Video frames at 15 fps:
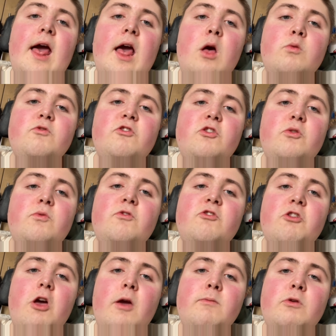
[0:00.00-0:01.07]
how to use
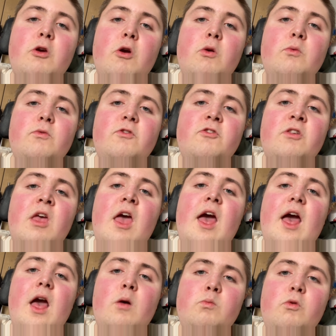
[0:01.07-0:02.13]
time codes
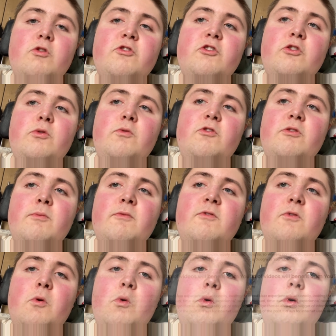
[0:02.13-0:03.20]
and what to use them
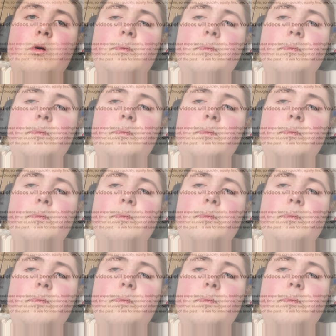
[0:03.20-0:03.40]
for.